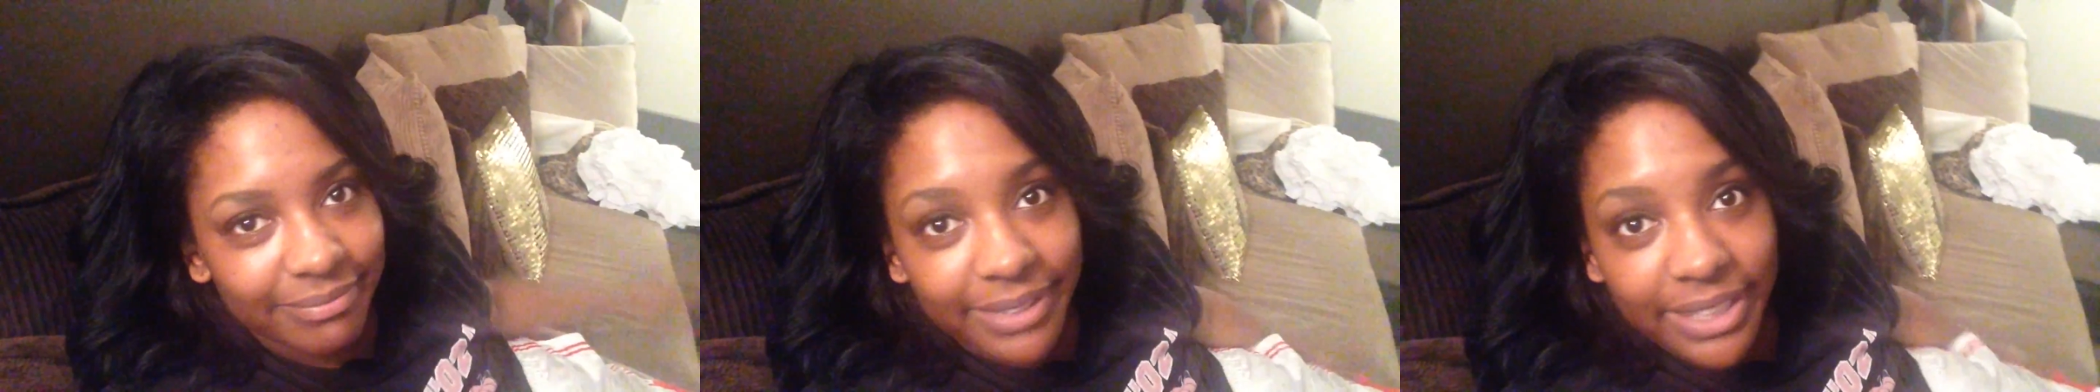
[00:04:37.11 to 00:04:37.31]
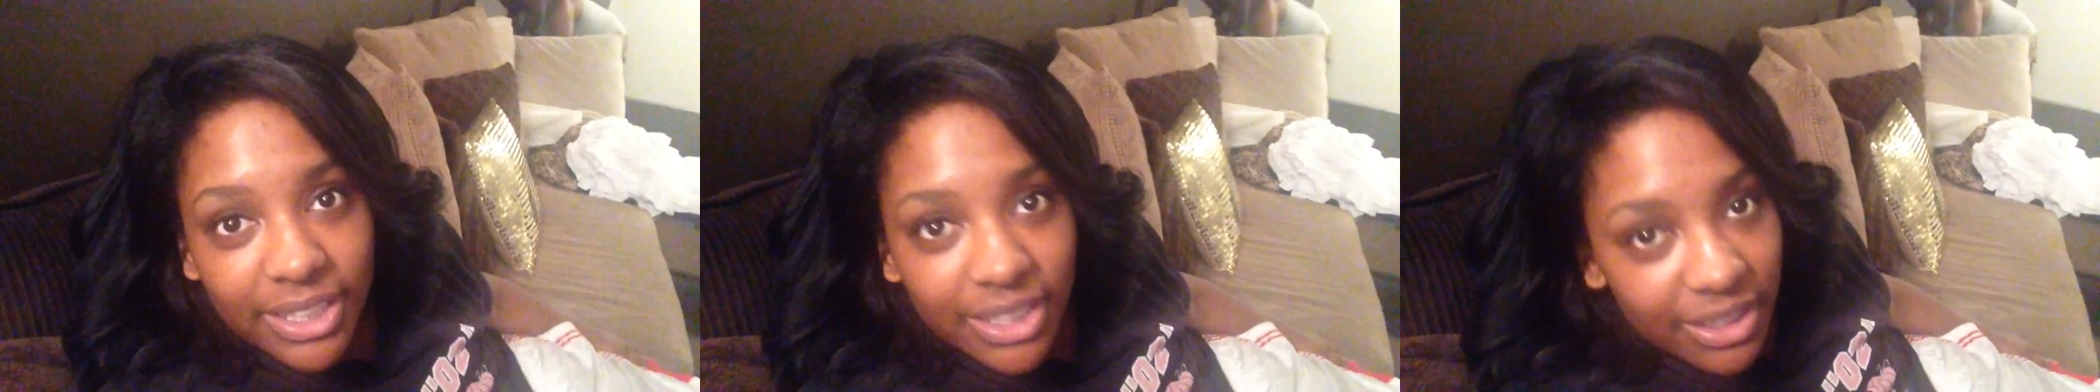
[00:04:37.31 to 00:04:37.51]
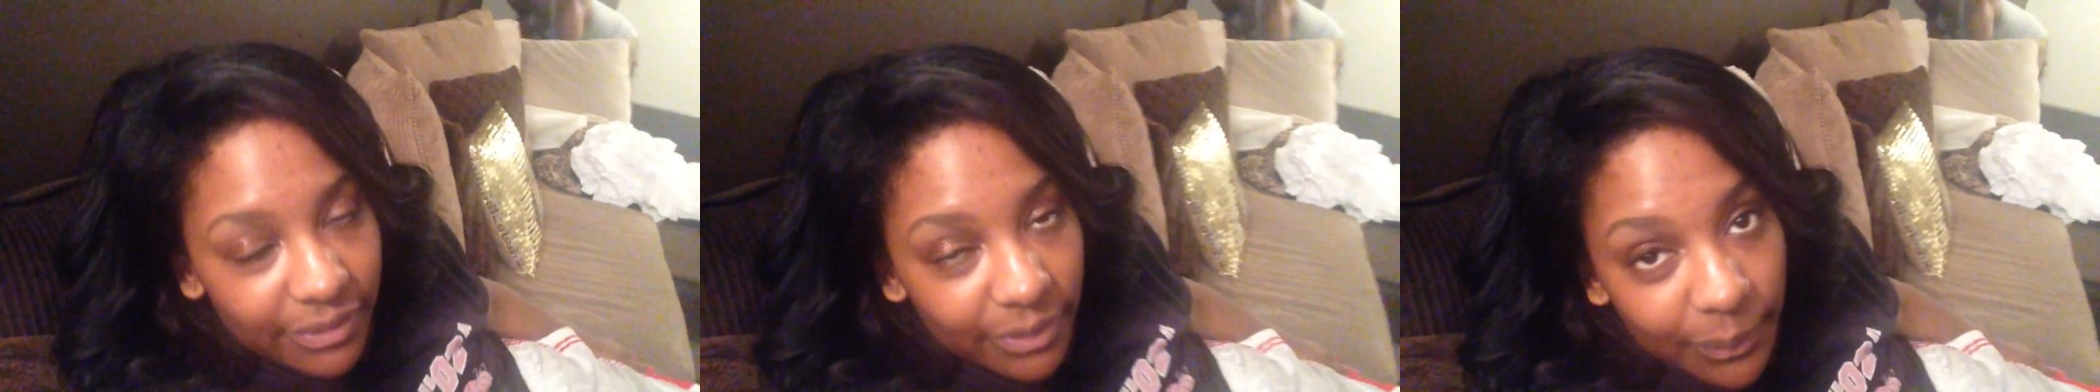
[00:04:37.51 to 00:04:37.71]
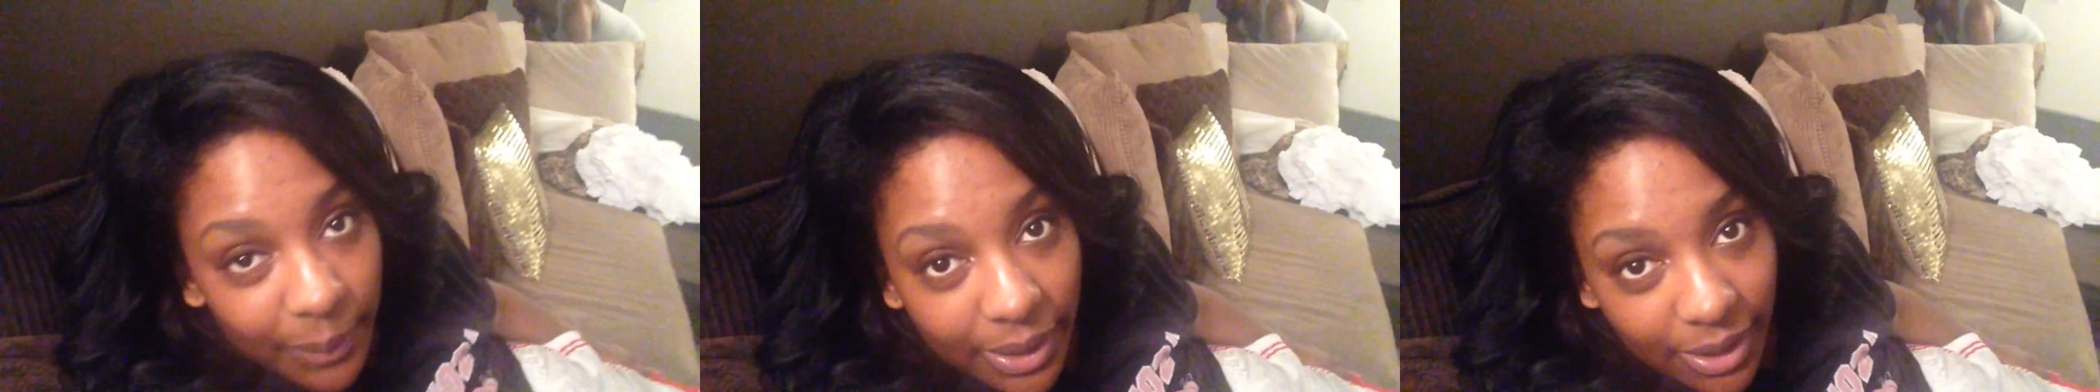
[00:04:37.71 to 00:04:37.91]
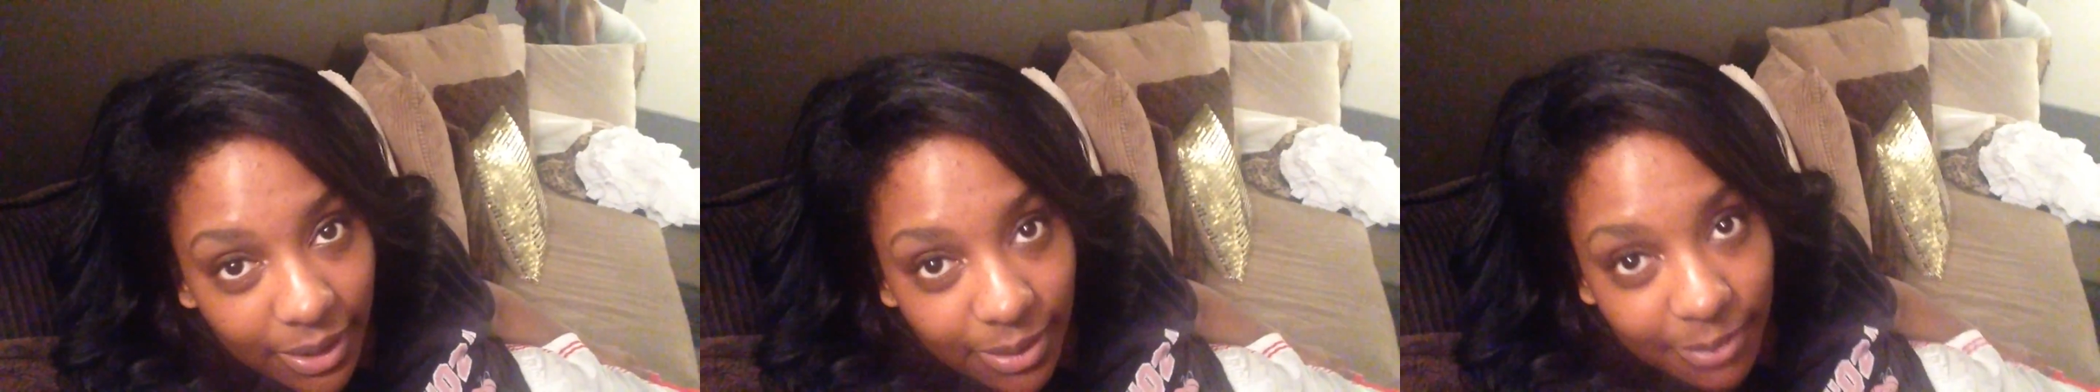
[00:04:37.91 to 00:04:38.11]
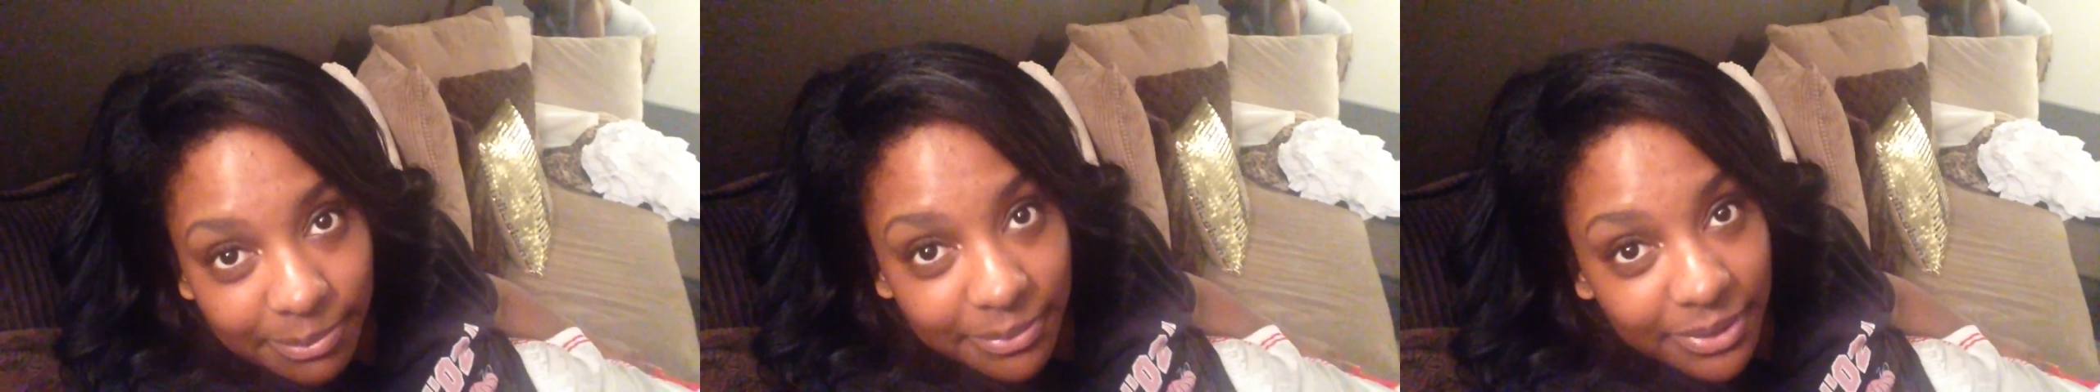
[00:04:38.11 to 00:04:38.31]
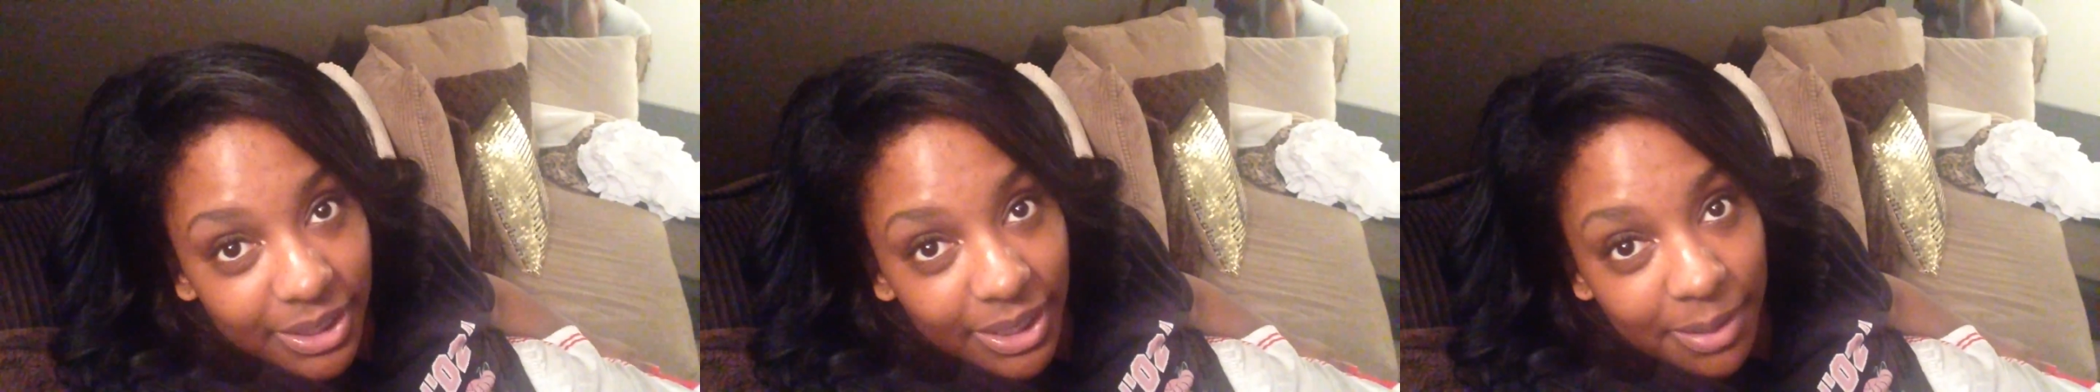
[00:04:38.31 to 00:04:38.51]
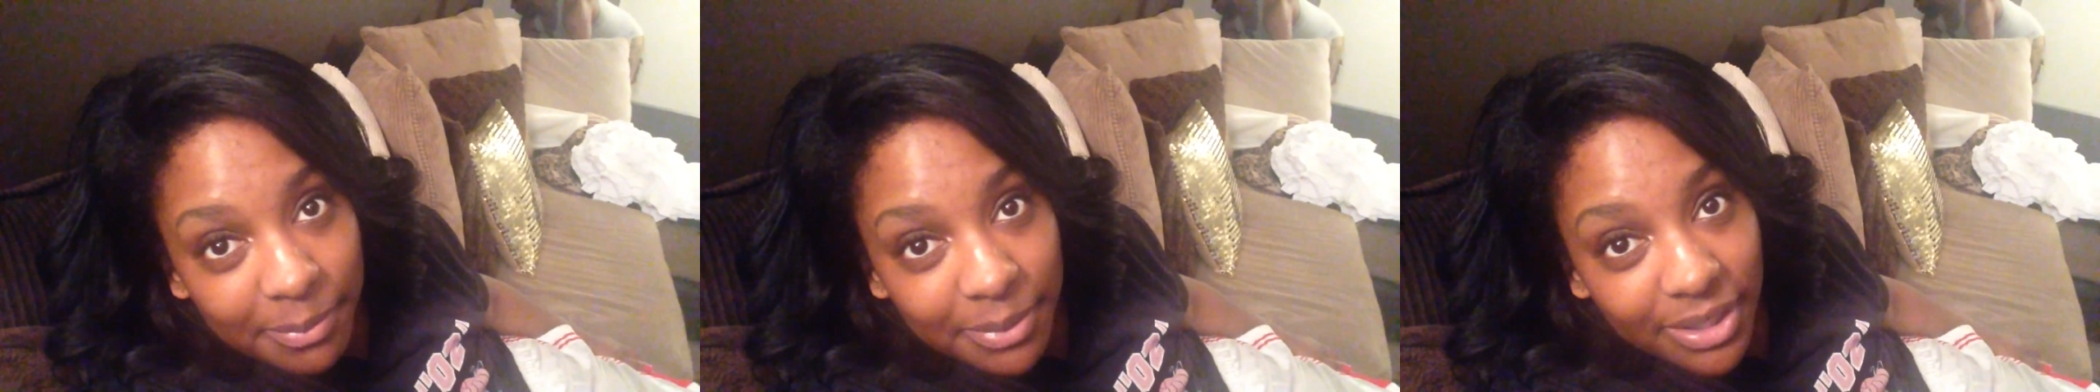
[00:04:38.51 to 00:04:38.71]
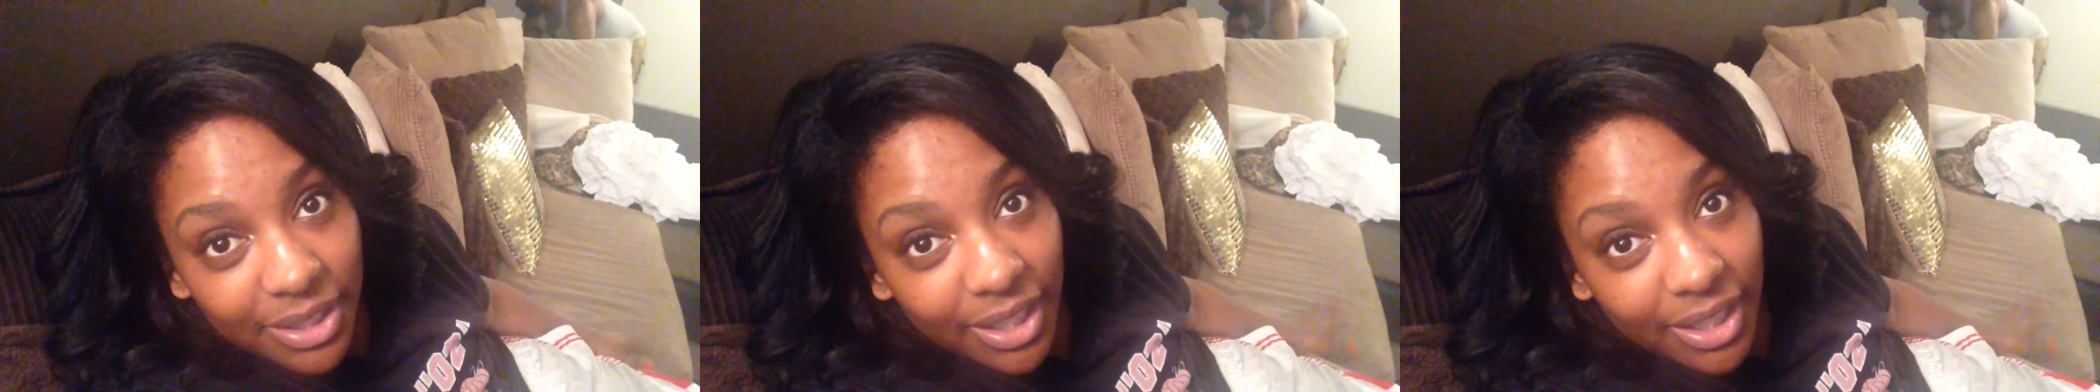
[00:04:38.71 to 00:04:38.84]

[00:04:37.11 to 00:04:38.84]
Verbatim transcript: he didn't even wake up and look at me.